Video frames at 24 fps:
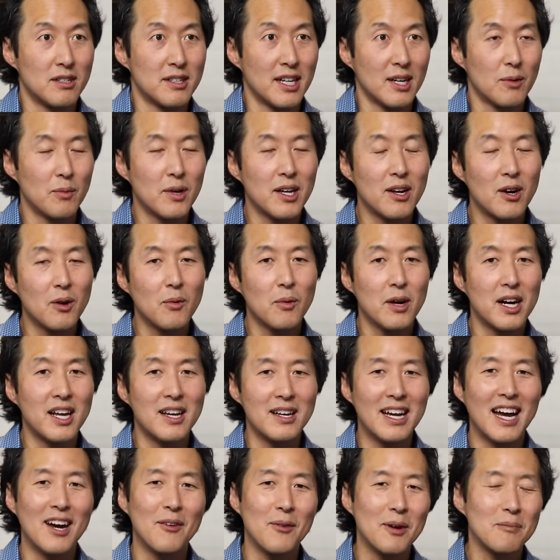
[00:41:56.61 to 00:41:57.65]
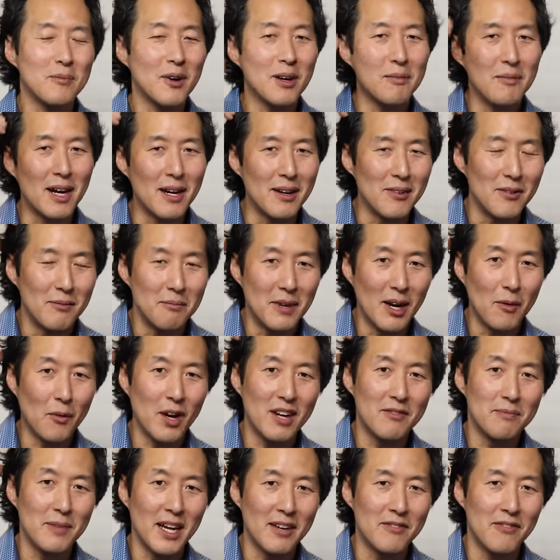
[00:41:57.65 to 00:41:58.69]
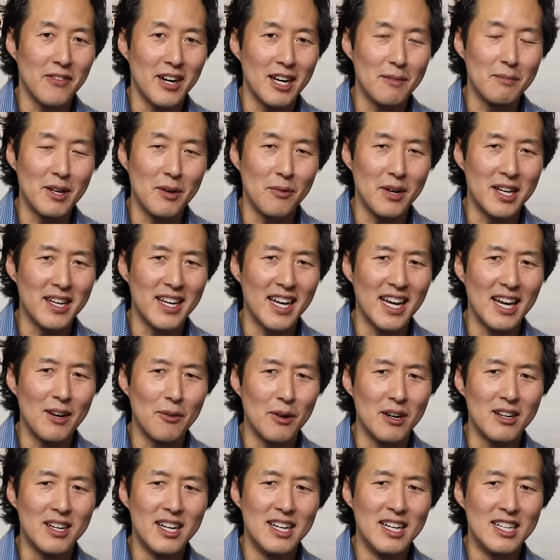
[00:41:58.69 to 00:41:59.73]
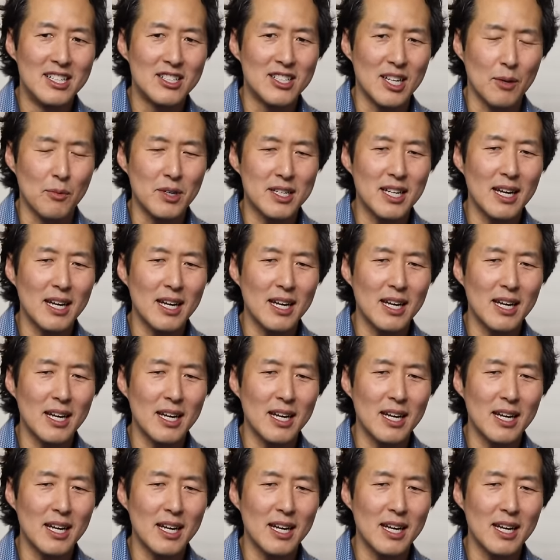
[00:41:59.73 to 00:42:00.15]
Like we don't want, at one point, my, my wife made fun of me one day where she's like, what